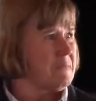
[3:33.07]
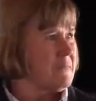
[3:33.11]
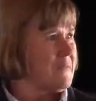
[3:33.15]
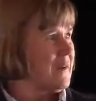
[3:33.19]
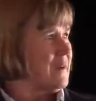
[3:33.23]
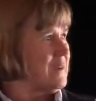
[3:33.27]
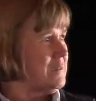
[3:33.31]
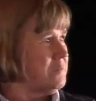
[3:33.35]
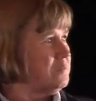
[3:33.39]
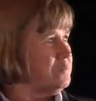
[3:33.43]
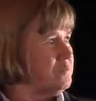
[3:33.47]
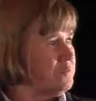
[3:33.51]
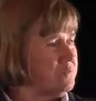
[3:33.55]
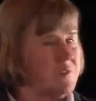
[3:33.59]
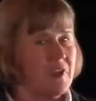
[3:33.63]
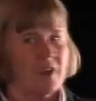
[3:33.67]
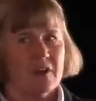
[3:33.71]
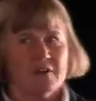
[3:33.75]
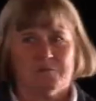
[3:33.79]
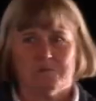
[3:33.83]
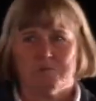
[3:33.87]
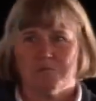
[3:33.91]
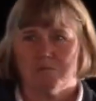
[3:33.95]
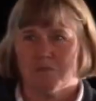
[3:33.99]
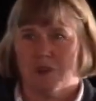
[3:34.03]
Huh? No,
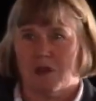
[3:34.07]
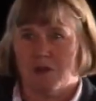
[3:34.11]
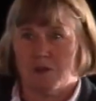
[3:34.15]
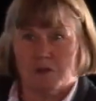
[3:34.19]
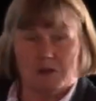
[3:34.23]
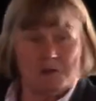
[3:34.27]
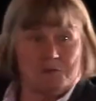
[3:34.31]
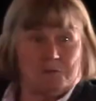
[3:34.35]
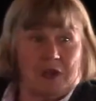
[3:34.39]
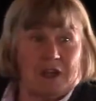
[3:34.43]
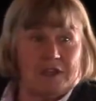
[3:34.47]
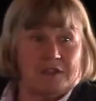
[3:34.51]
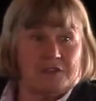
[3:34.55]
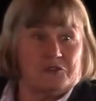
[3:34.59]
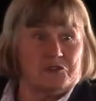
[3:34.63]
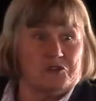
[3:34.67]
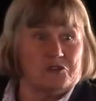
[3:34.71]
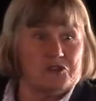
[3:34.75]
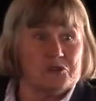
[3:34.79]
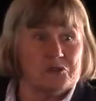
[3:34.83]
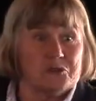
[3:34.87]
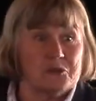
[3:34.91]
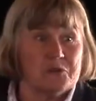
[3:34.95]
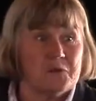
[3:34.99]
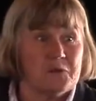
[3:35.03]
oh, I do
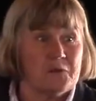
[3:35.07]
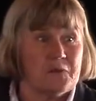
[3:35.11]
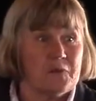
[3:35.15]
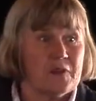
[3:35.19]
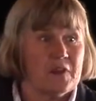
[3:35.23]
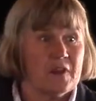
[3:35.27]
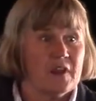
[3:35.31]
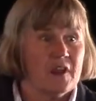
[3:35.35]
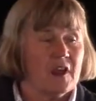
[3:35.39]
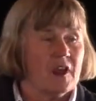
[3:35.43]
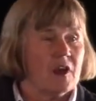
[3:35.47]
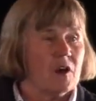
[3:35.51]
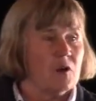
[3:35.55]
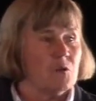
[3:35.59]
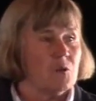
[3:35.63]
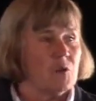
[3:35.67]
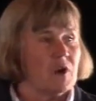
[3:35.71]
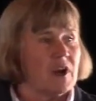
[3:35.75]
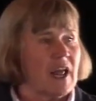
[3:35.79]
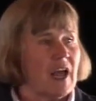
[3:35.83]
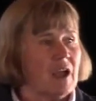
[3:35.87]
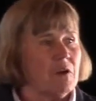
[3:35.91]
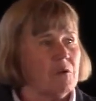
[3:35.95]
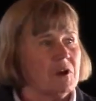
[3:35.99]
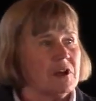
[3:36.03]
too. What
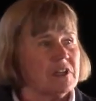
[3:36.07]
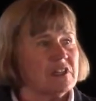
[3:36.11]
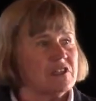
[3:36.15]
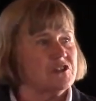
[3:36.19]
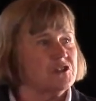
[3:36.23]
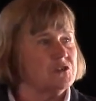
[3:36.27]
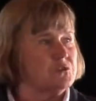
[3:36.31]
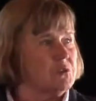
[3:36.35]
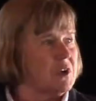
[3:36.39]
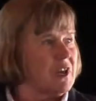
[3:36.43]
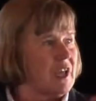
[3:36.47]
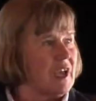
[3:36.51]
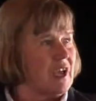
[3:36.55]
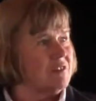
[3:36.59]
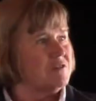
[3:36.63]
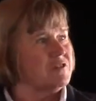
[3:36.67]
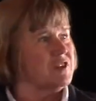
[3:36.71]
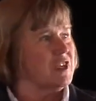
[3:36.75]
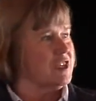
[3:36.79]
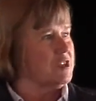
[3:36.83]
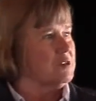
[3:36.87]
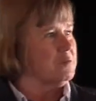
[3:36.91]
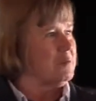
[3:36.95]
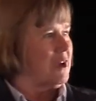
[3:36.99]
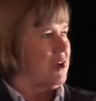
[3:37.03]
I want to do, what I have
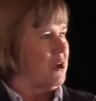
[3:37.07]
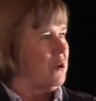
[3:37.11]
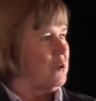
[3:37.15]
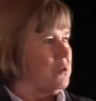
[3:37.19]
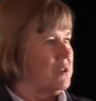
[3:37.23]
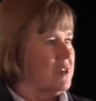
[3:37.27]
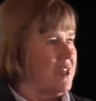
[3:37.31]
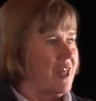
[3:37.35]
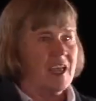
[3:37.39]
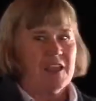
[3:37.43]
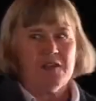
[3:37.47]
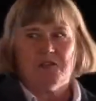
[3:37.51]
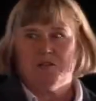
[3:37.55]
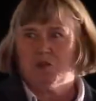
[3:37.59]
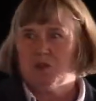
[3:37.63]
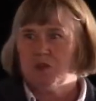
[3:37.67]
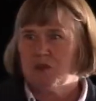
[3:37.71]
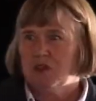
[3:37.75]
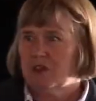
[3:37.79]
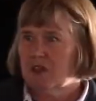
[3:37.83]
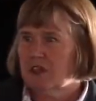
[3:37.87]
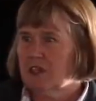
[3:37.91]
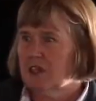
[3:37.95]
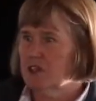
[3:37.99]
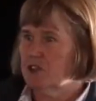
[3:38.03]
done in my whole life
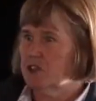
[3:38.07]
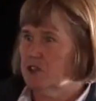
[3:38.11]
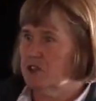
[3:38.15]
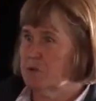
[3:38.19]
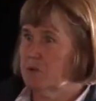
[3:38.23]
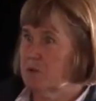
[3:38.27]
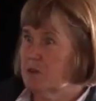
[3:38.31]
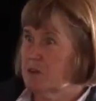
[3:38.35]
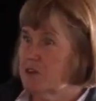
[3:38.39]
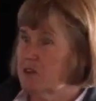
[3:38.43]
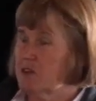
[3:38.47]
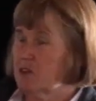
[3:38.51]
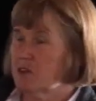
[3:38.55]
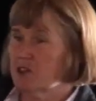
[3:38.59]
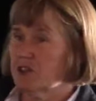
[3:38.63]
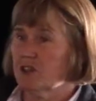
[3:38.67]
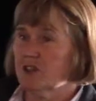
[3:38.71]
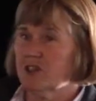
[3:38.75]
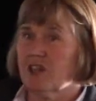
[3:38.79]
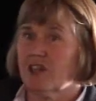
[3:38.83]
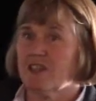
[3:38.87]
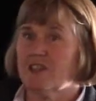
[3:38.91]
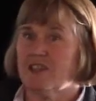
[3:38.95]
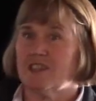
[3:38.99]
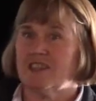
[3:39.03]
with, in terms of social
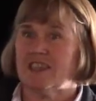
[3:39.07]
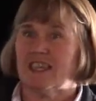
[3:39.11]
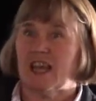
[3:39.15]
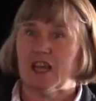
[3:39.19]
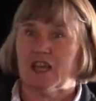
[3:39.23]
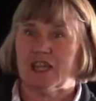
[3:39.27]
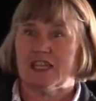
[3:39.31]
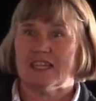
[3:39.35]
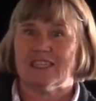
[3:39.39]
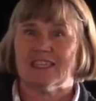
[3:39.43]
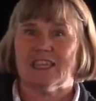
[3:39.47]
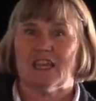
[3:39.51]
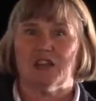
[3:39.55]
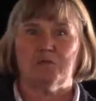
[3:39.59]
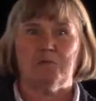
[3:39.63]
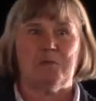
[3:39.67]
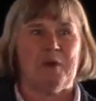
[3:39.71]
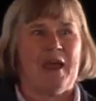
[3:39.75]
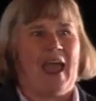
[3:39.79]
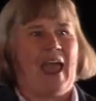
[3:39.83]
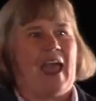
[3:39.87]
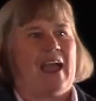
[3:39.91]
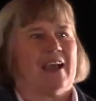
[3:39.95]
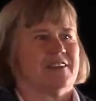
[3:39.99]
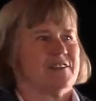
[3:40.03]
justice, uh, is
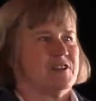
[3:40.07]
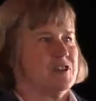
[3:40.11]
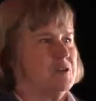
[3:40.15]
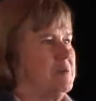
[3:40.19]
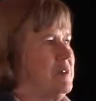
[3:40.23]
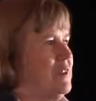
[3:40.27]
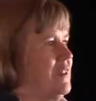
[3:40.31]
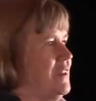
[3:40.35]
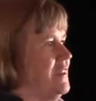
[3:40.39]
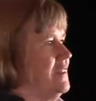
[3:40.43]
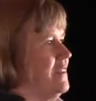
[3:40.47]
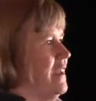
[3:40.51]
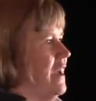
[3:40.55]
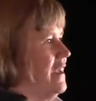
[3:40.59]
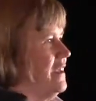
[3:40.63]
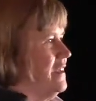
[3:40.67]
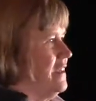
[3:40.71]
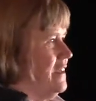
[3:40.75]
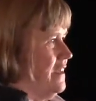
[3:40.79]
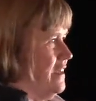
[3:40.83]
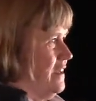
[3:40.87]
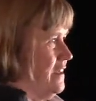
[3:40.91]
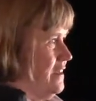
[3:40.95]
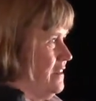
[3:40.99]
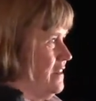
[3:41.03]
unpack some of these
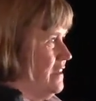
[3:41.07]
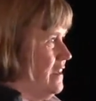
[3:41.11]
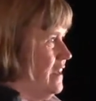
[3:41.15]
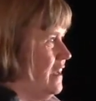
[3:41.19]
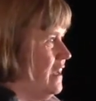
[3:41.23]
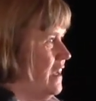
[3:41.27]
ideas.